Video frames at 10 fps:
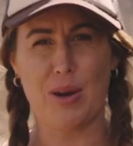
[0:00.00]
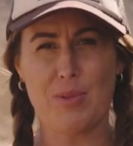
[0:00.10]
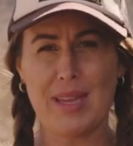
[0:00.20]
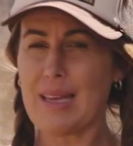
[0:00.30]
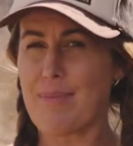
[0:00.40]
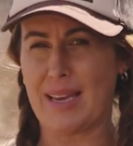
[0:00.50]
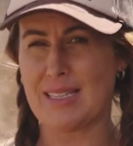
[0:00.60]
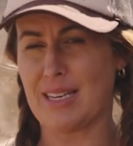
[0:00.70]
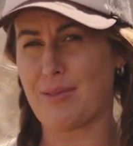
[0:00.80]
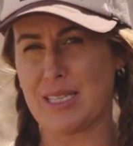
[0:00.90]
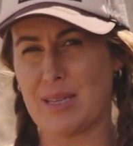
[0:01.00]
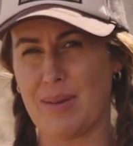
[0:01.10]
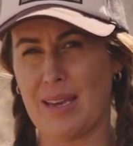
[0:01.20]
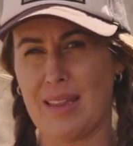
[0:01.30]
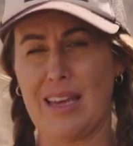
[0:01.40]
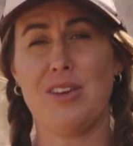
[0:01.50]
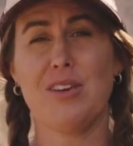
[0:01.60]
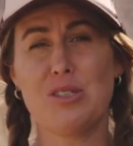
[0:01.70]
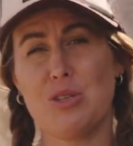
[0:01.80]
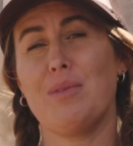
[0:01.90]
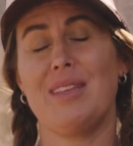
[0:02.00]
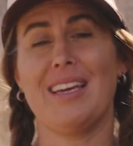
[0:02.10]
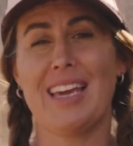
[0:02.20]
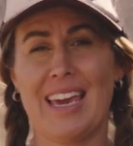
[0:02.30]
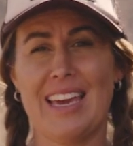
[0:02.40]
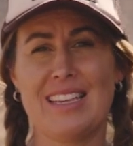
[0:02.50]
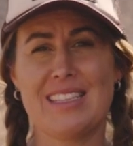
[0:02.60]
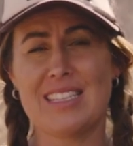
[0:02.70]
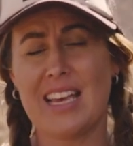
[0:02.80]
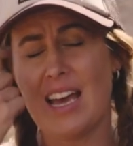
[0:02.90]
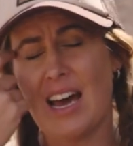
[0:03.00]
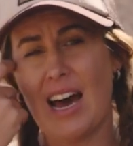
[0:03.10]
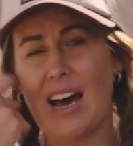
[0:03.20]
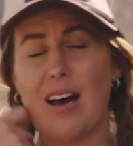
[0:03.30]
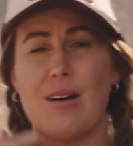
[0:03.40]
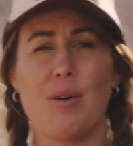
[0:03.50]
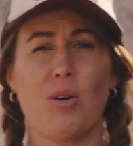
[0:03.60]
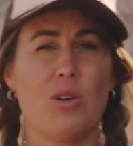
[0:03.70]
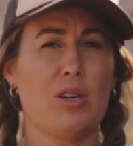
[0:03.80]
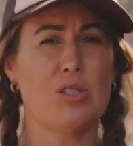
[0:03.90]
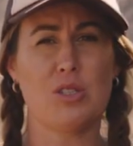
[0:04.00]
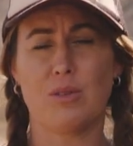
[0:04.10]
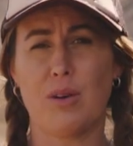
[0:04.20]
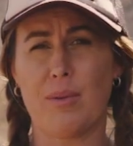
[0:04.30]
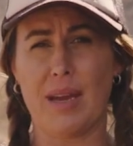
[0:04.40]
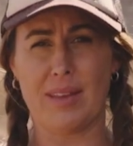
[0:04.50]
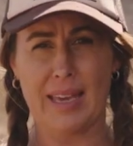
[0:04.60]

a really basic recipe that you can do with your kids or you can do around the